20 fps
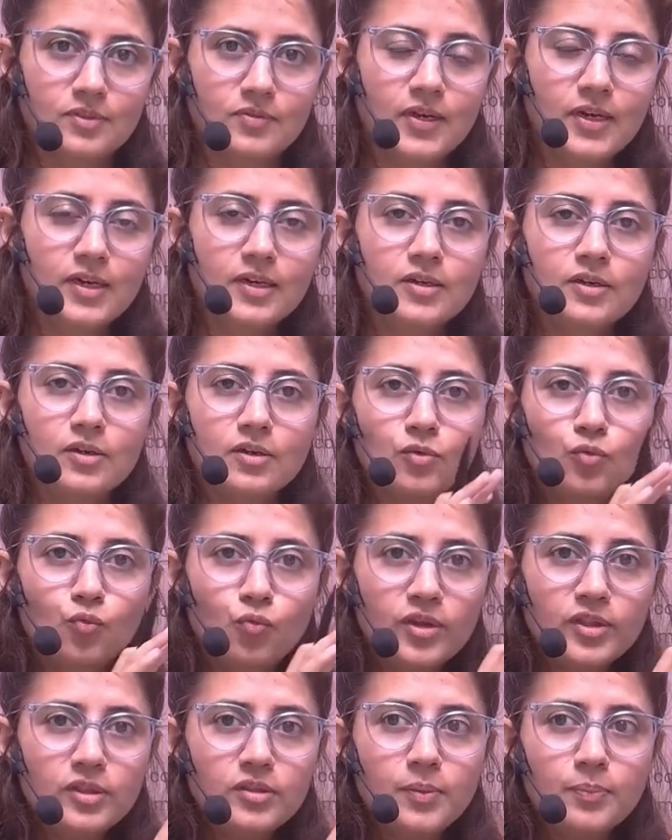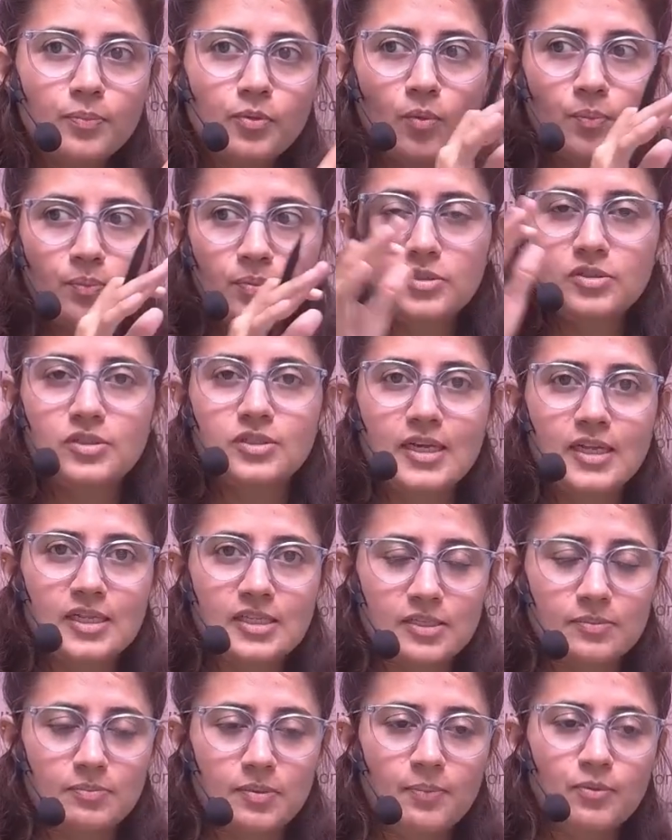right, with the proper
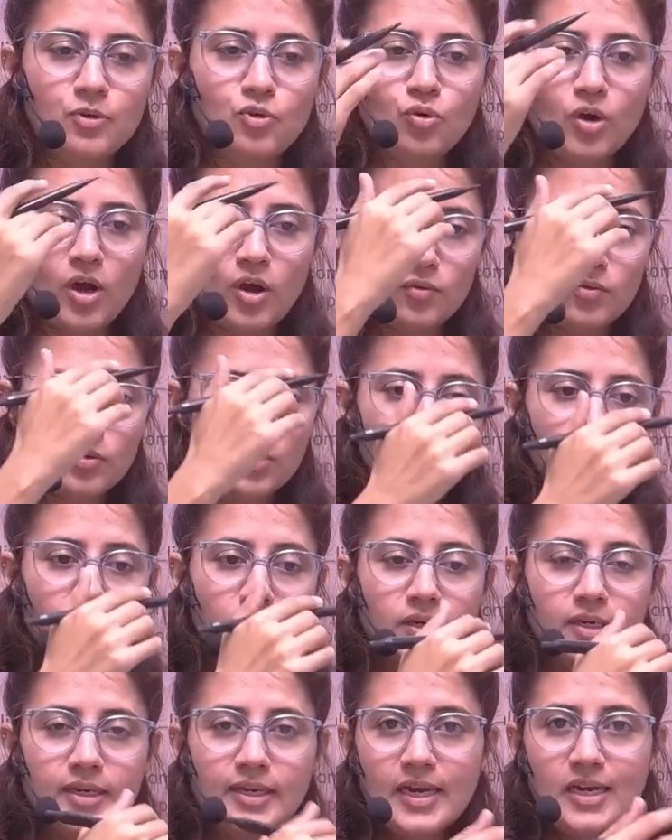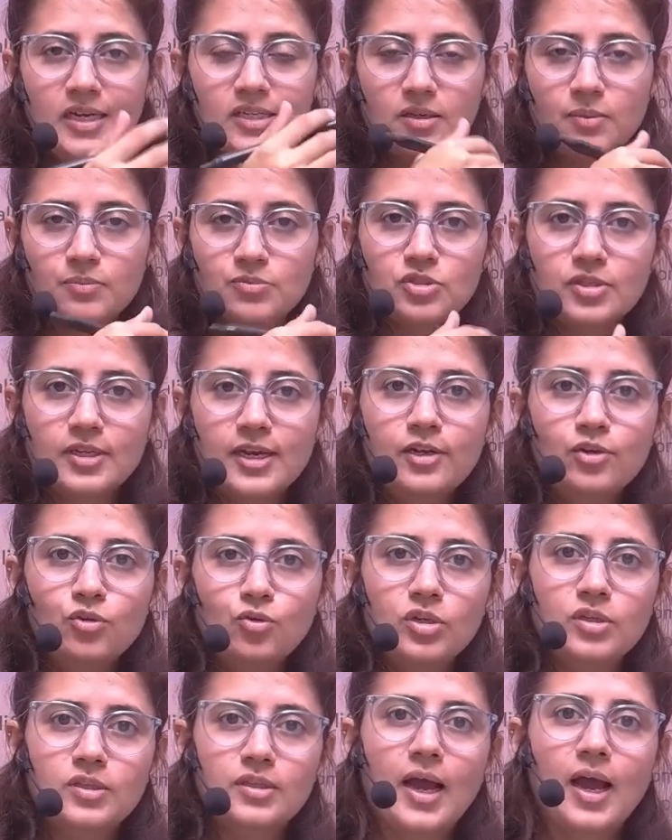skills, maybe you have gained some skill
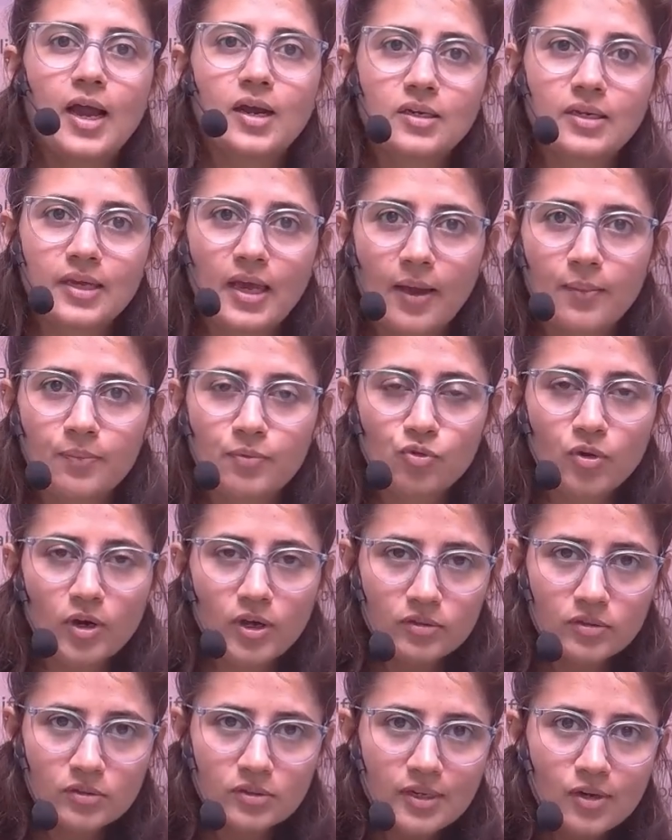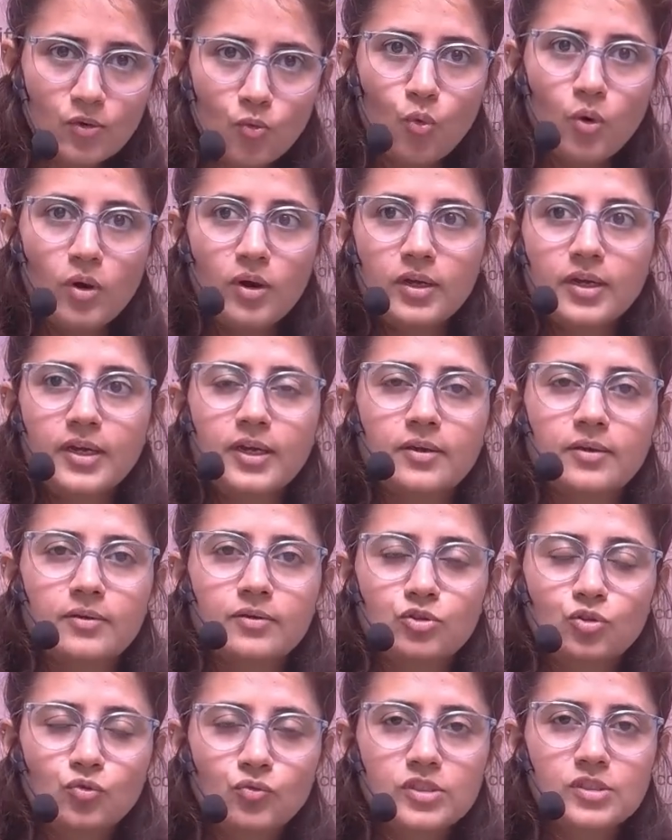during that gap, you are still working,
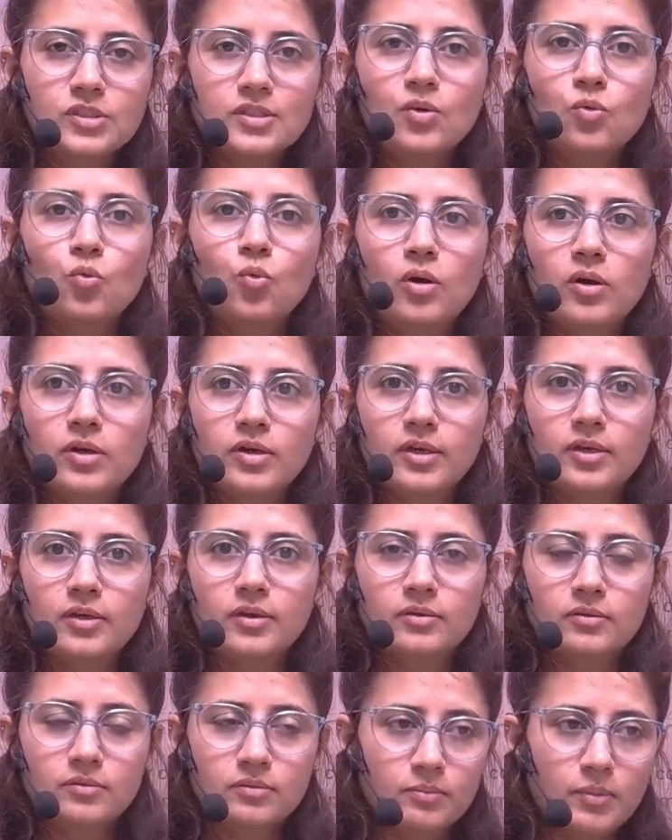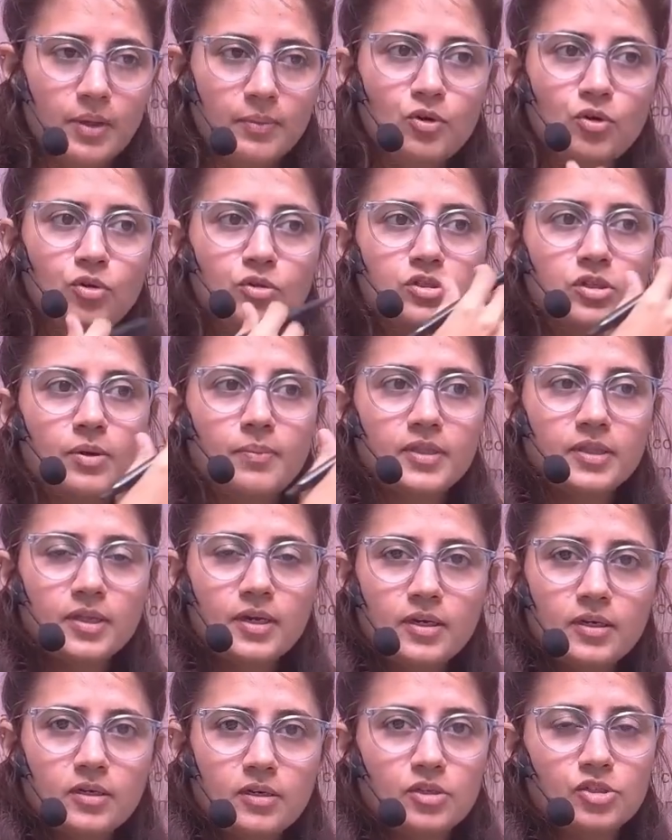maybe on some
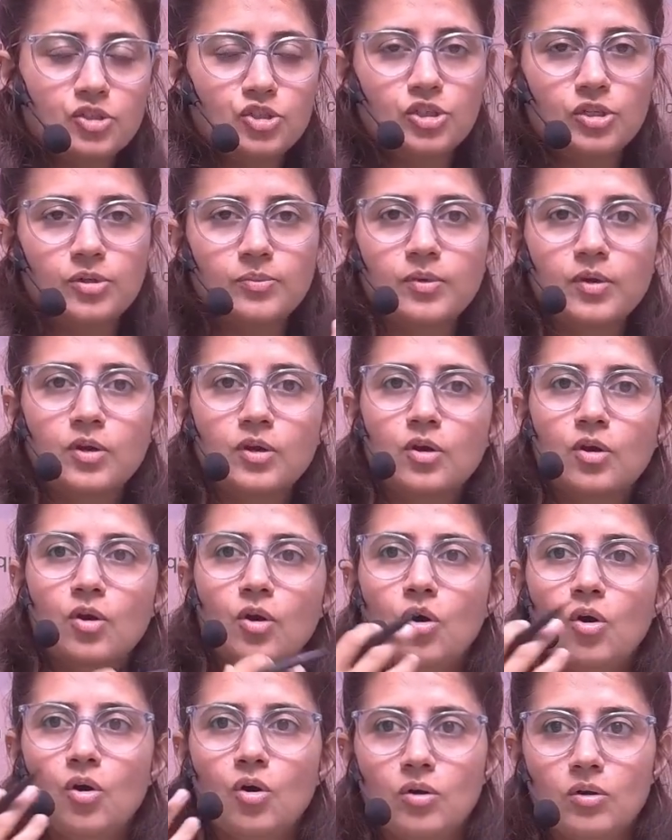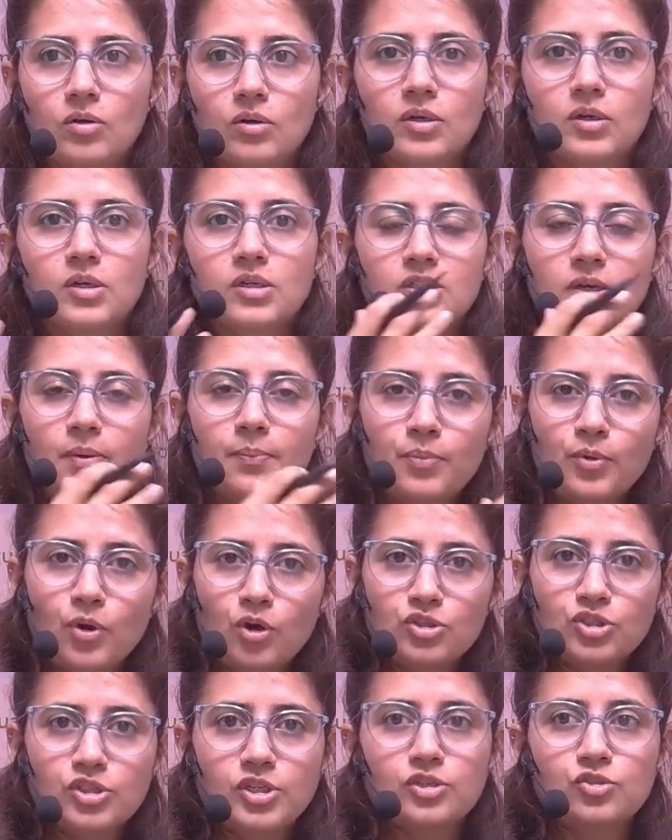other internship, or some
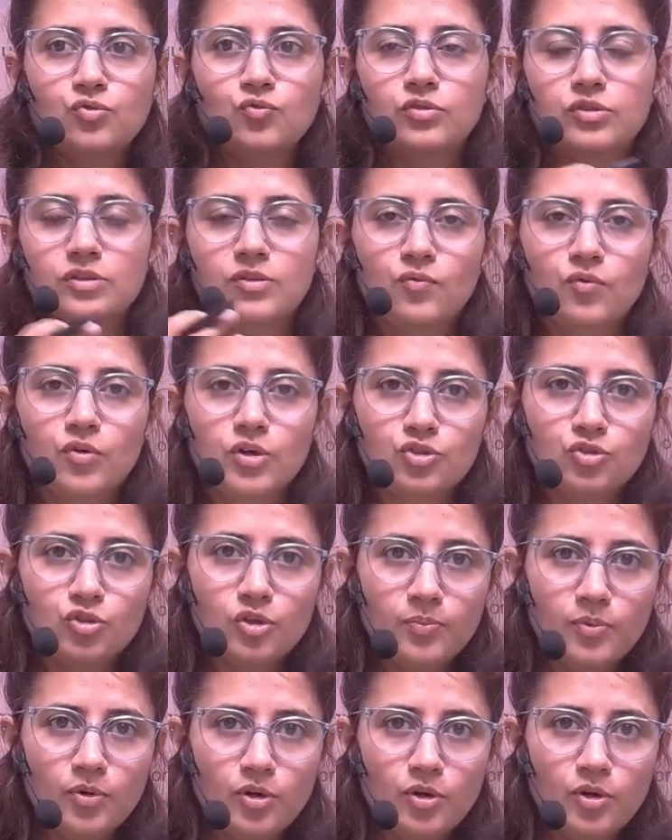project, or some virtual